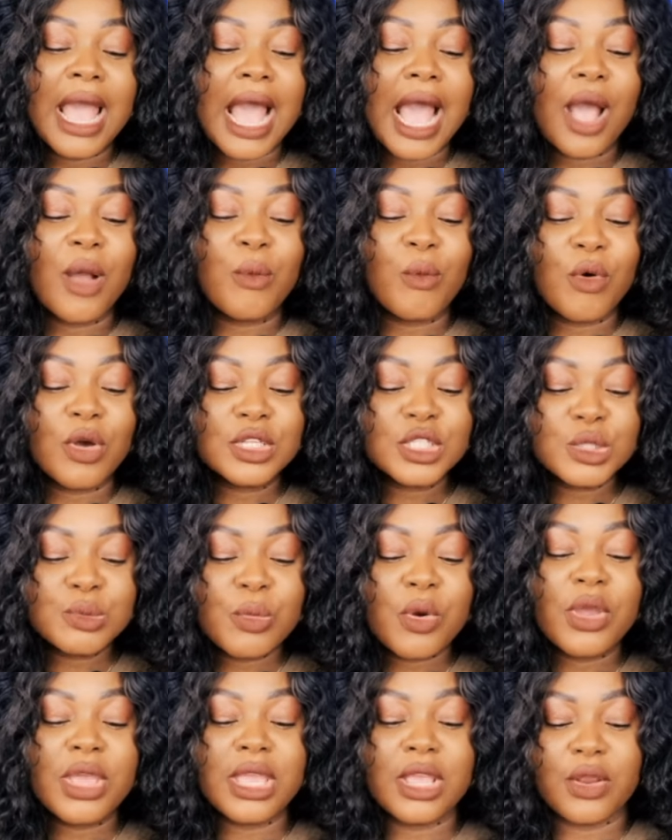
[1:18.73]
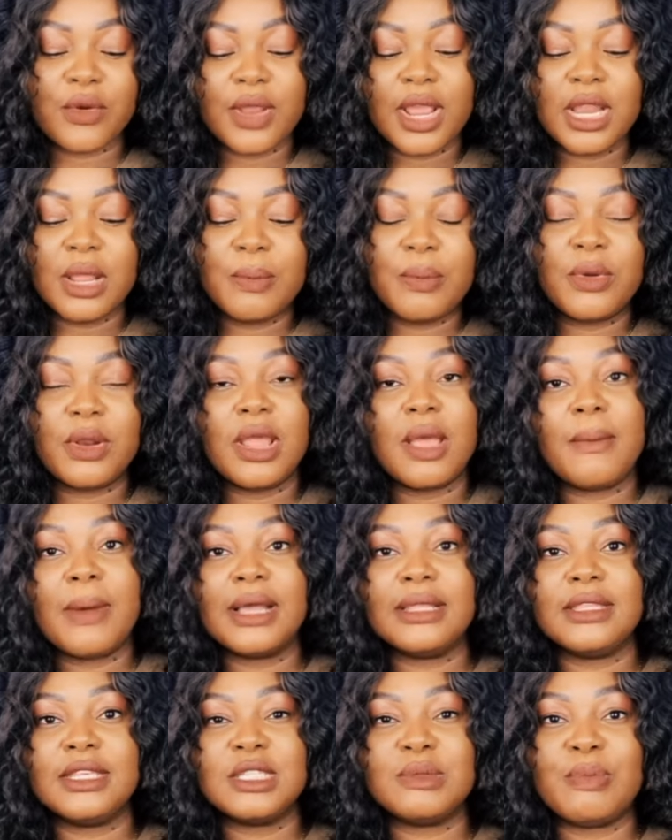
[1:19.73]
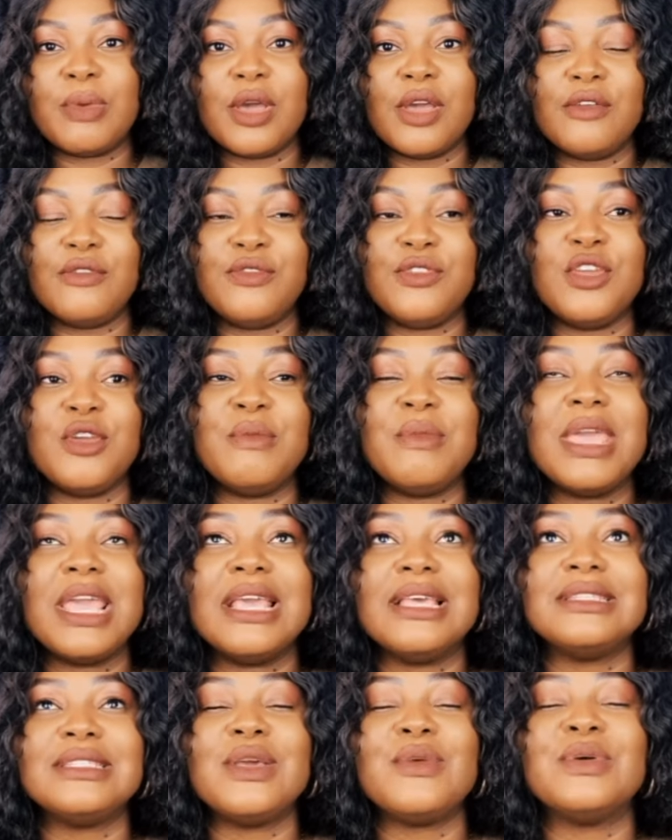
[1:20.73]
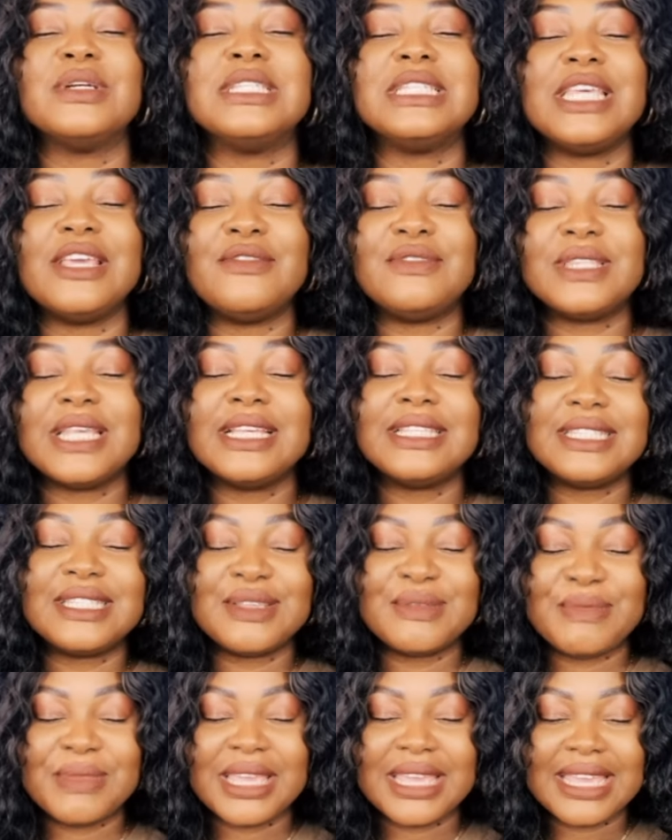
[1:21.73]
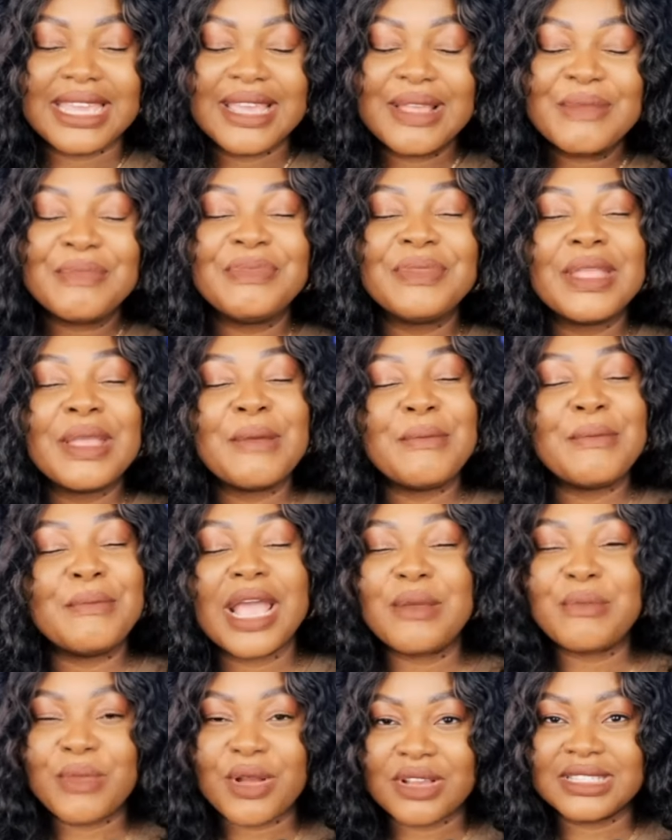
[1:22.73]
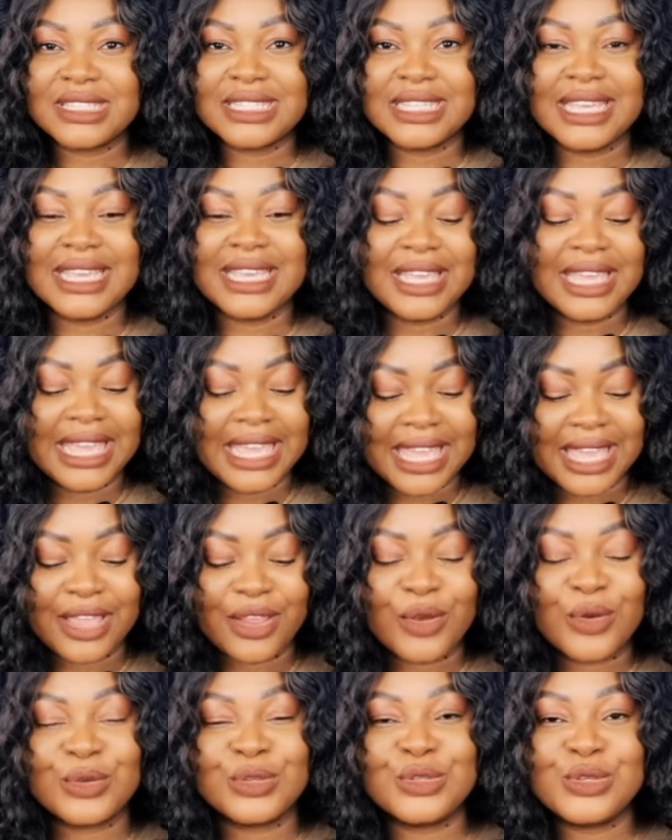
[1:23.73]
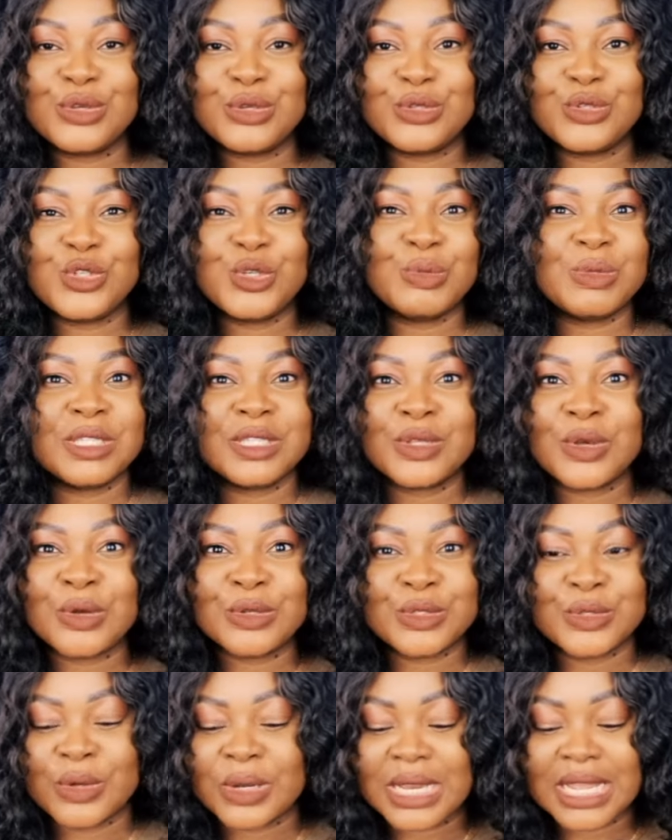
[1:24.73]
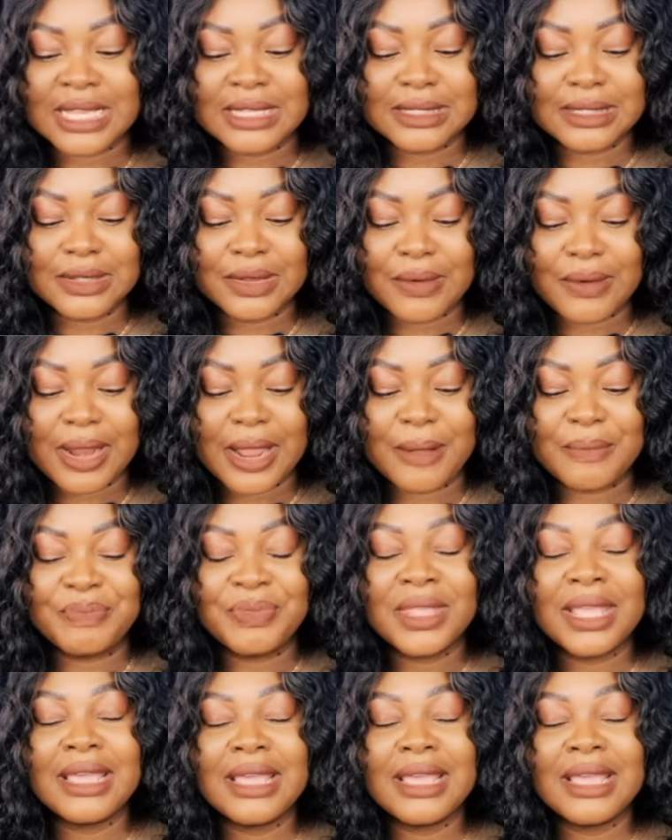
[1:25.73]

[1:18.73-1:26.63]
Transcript: And what's more incredible about this perfume is it was gifted to me by Marcy here on YouTube. She's also on Instagram.